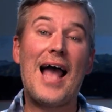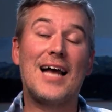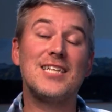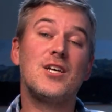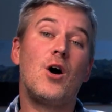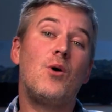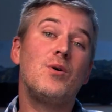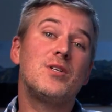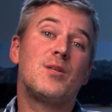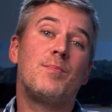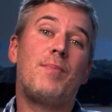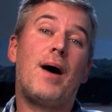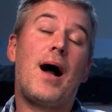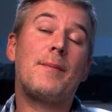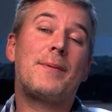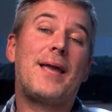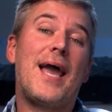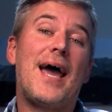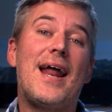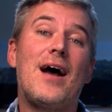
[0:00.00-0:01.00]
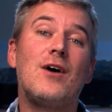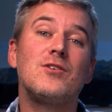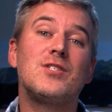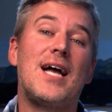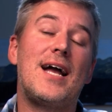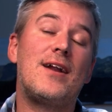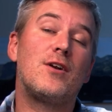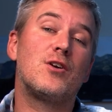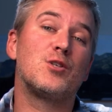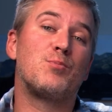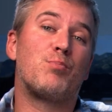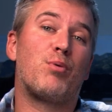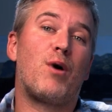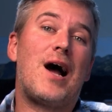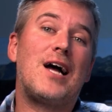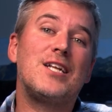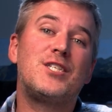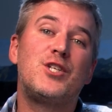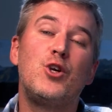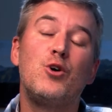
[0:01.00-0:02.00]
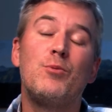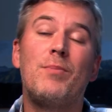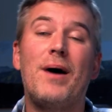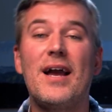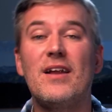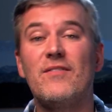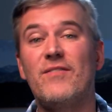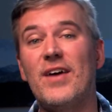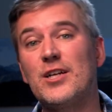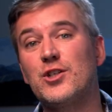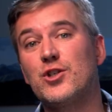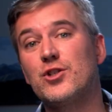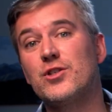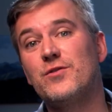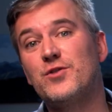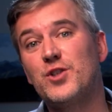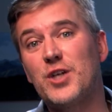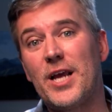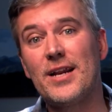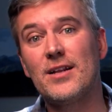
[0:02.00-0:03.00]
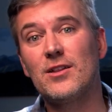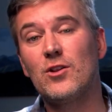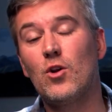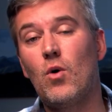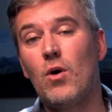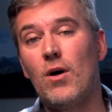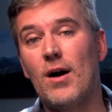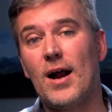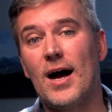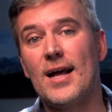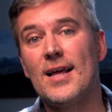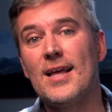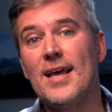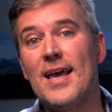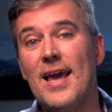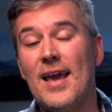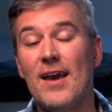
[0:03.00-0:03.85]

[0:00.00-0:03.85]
As always, the Bobcat Outsider is brought to you by Adventures of Shane and Laura.